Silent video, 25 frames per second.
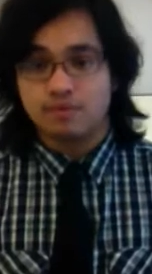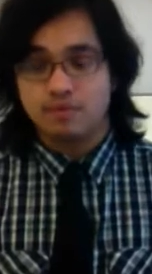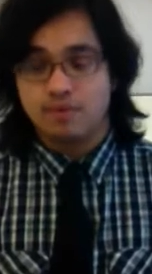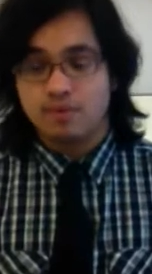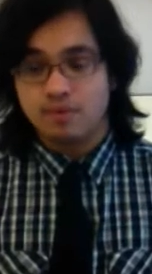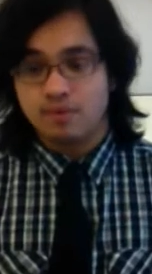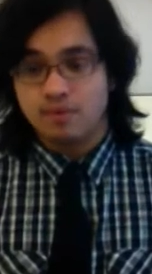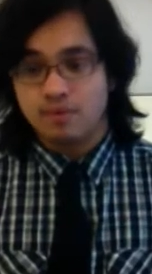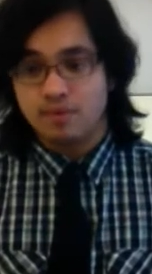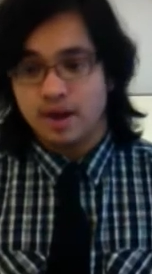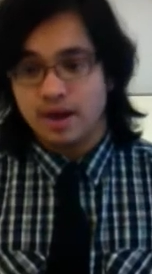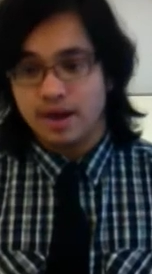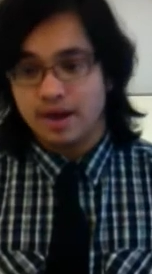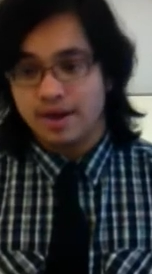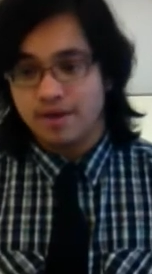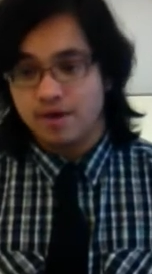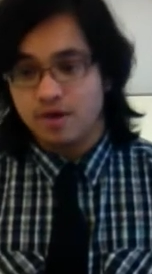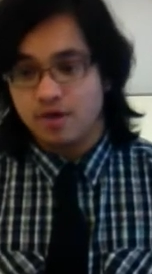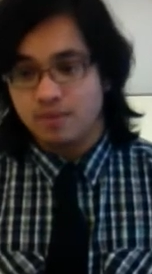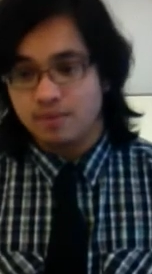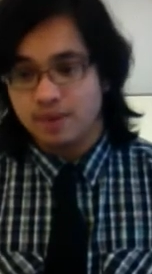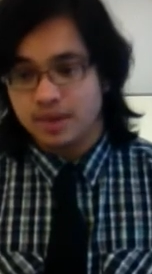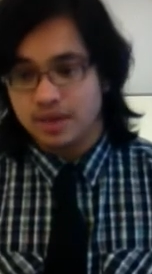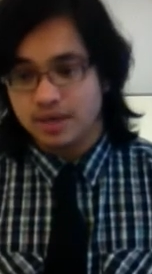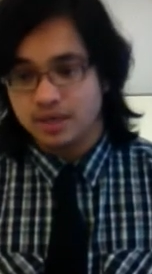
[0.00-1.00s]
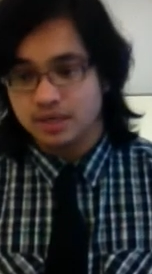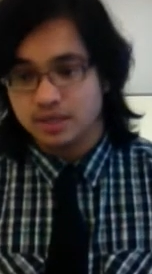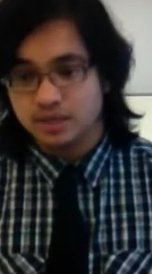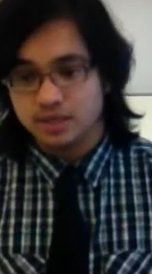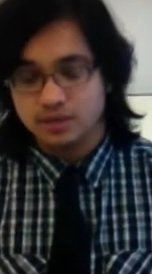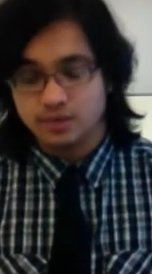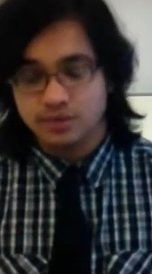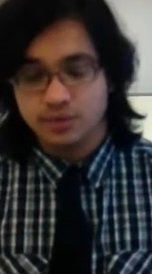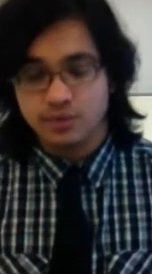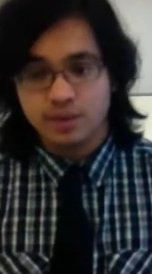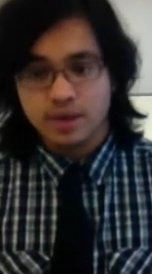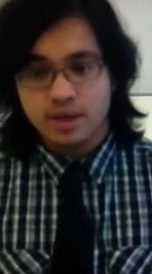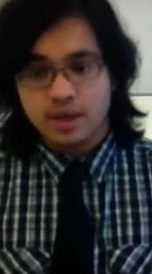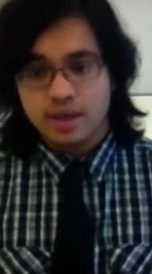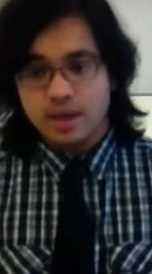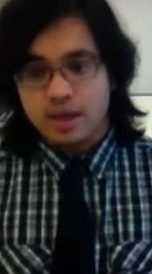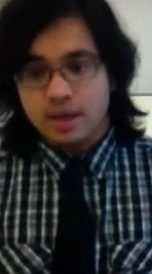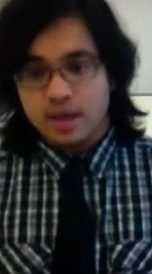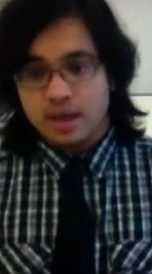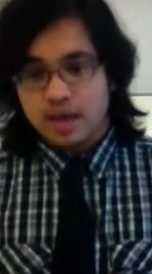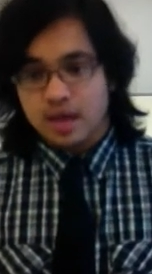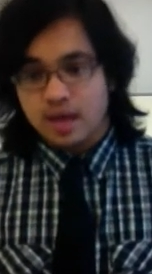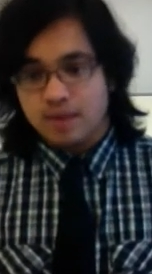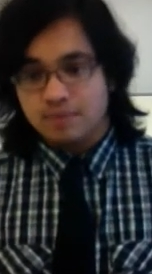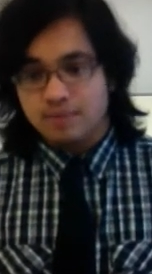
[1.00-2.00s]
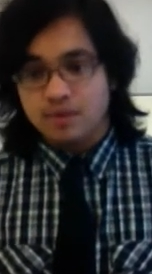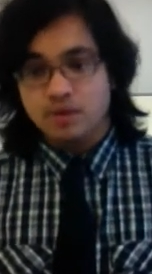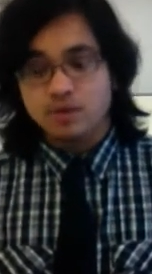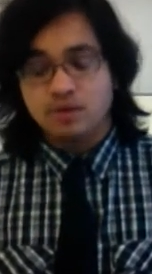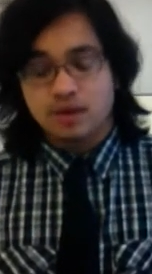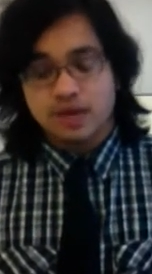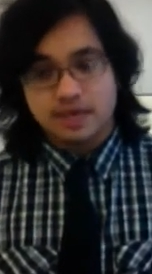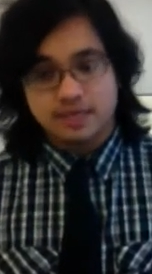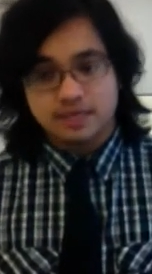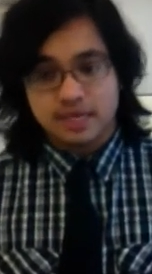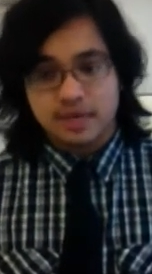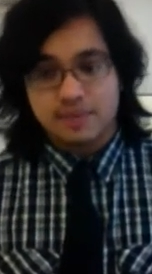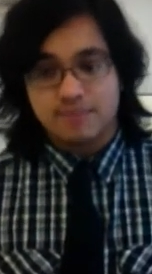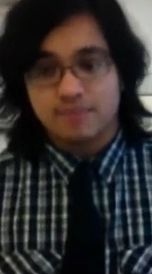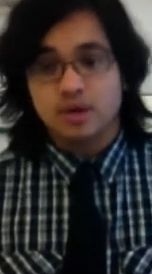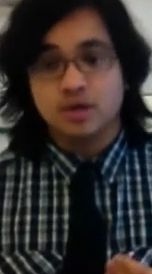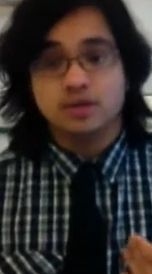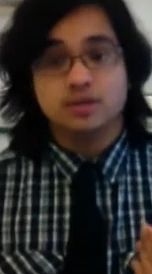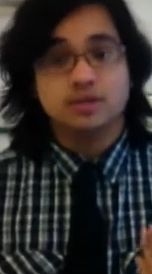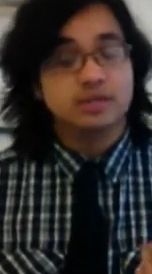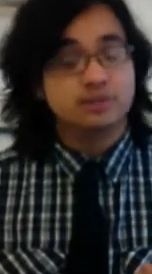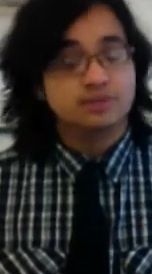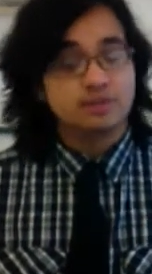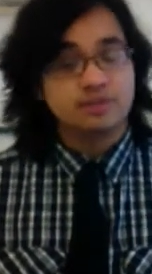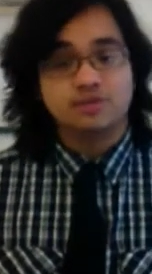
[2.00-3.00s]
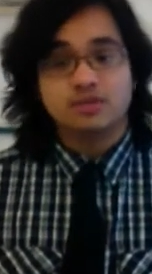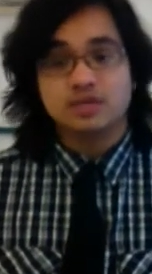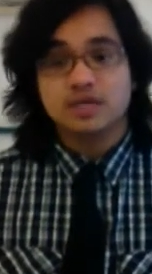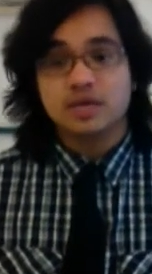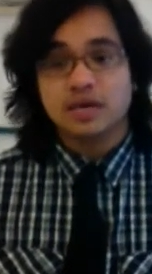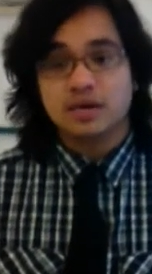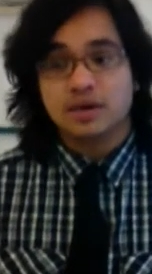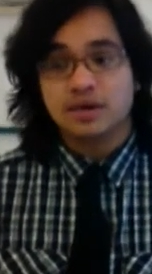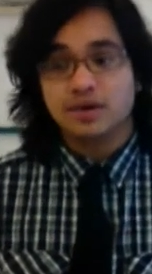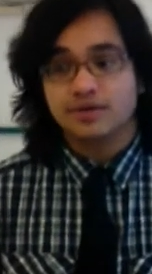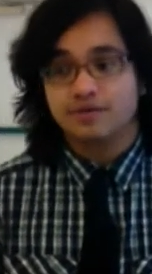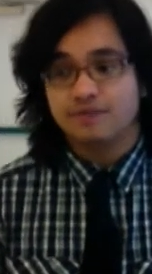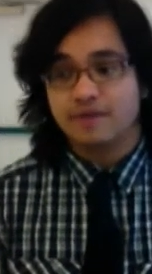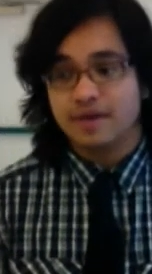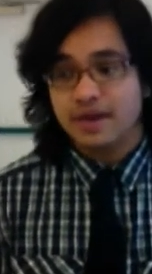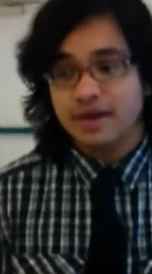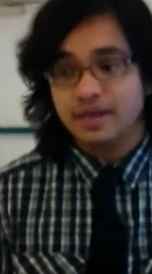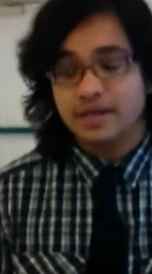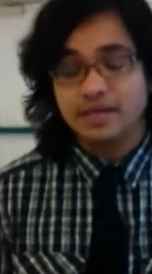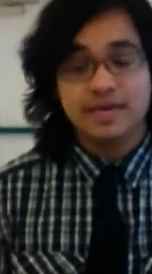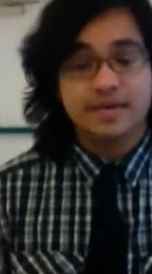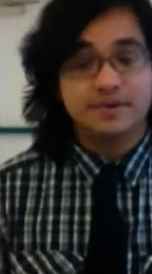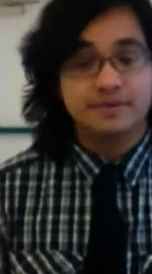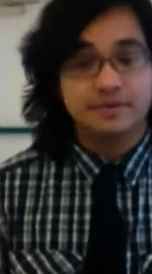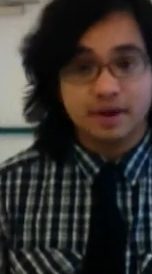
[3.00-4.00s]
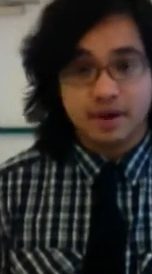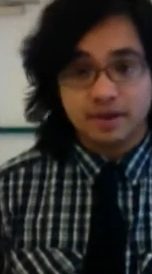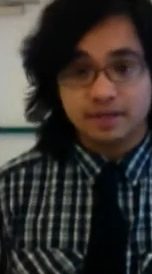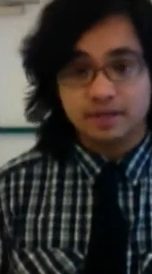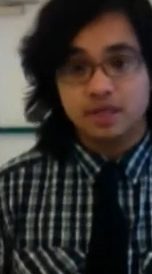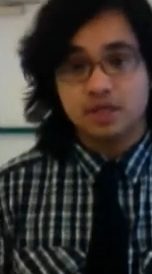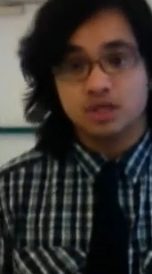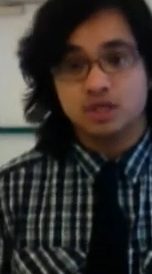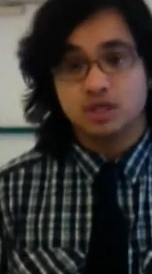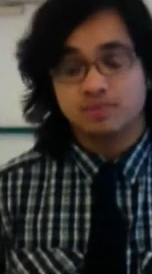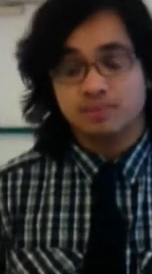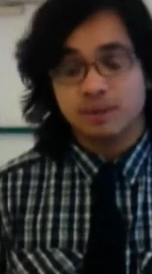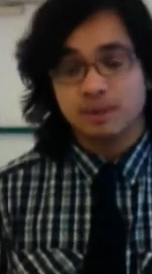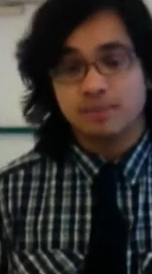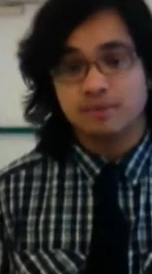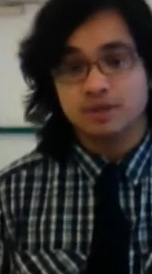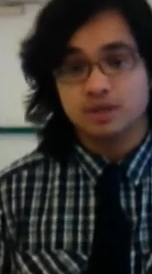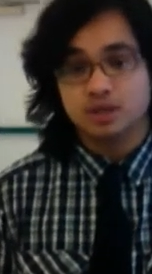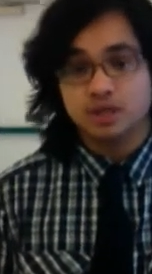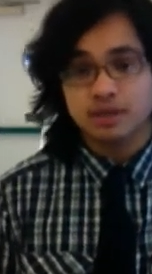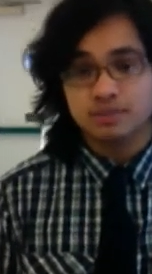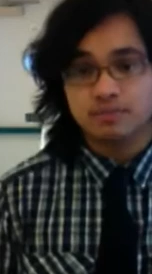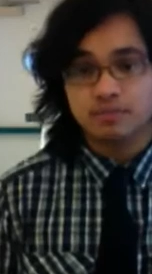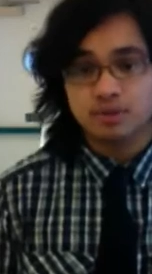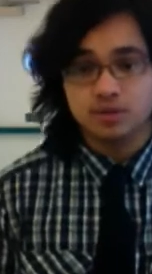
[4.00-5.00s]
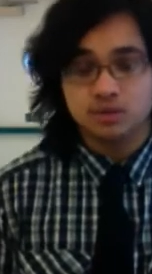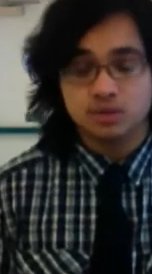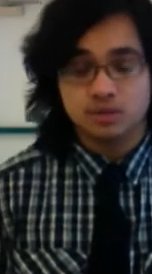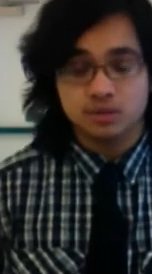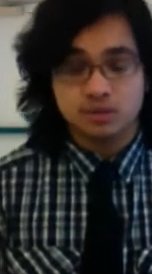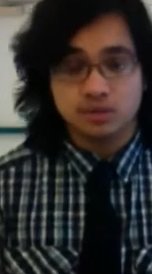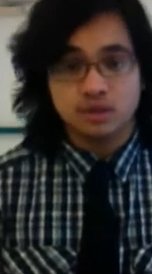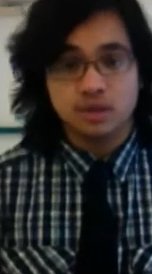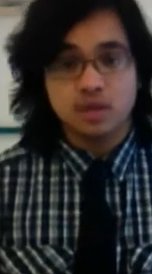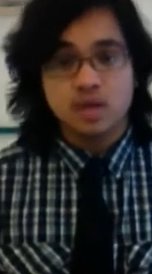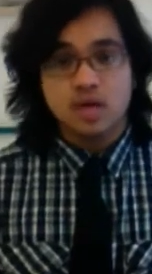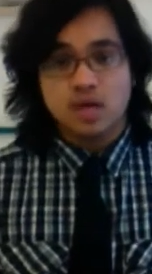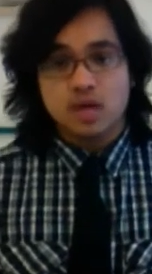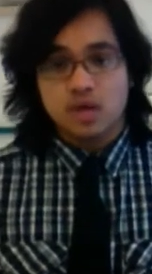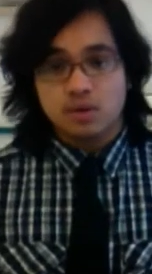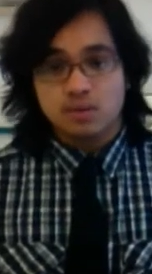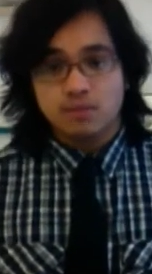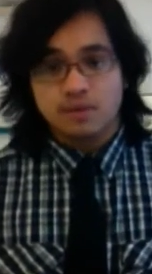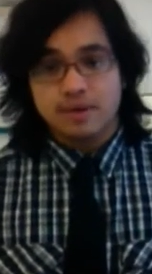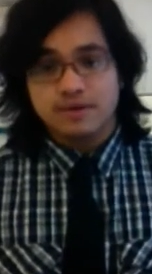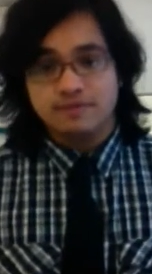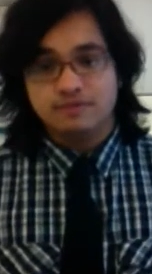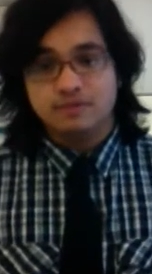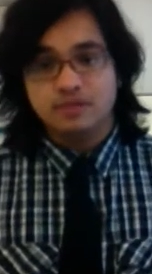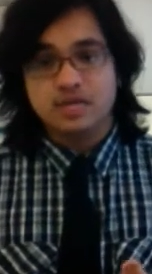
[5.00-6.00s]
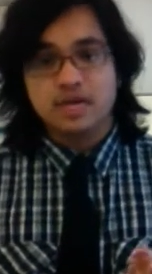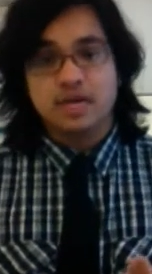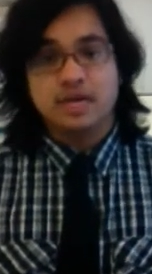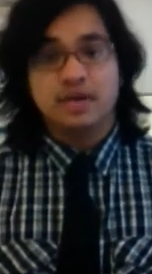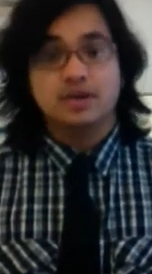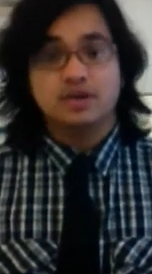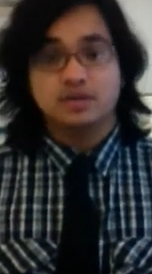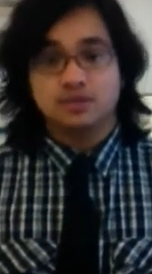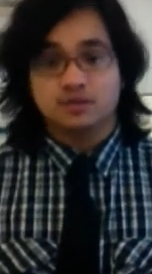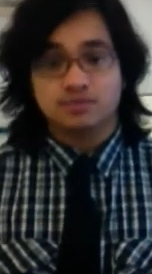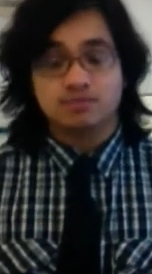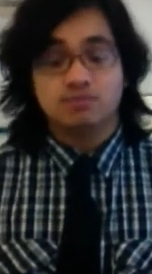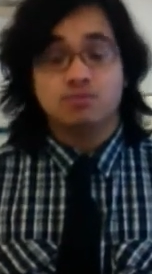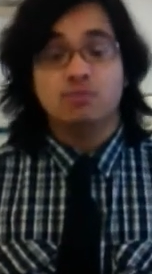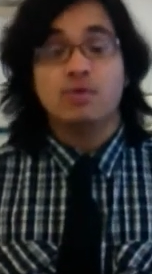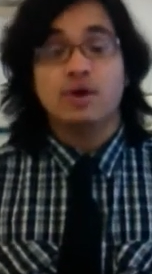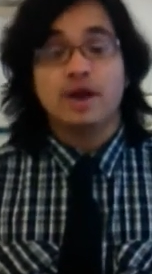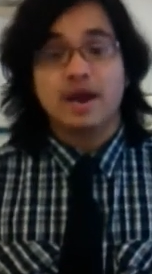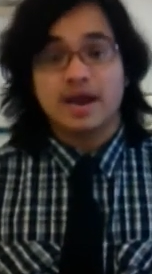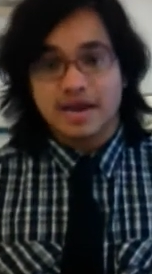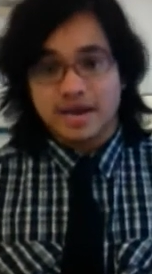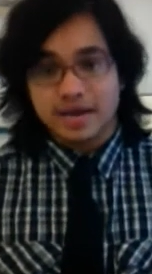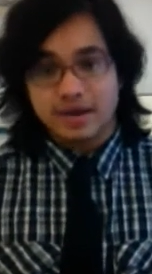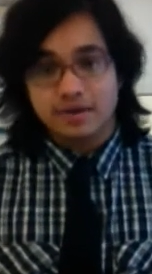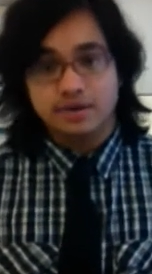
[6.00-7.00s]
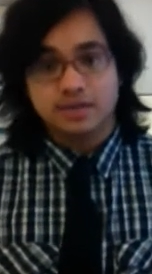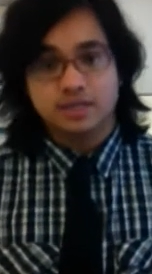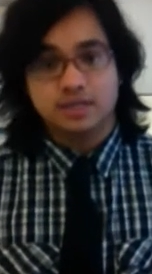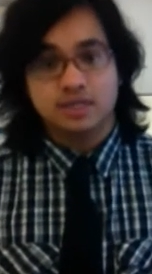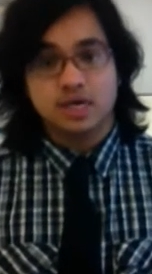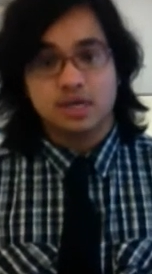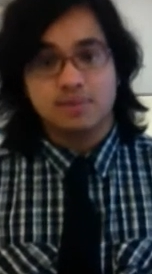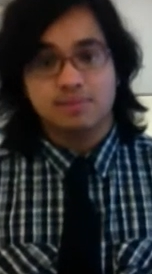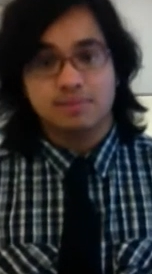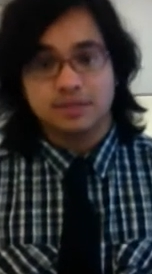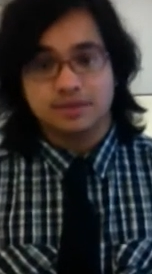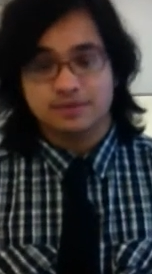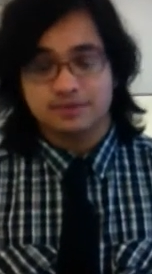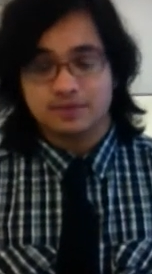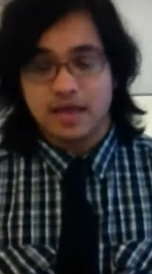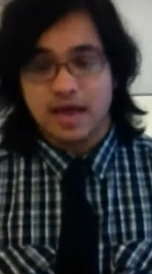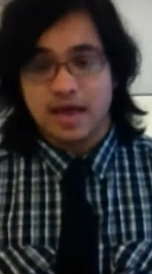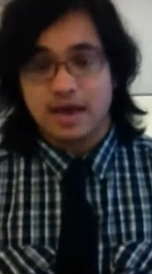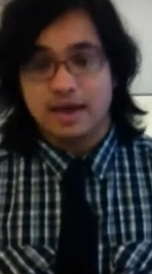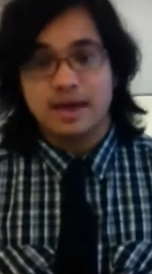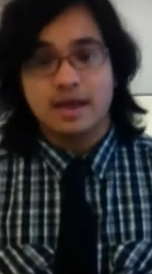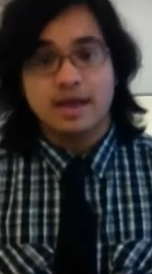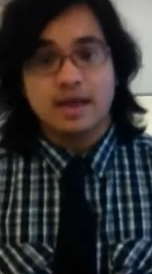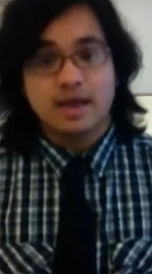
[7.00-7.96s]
We were really hoping to utilise that because we've seen a lot of it. Indeed, on our digital publishing module, we've seen a lot of really good examples of that.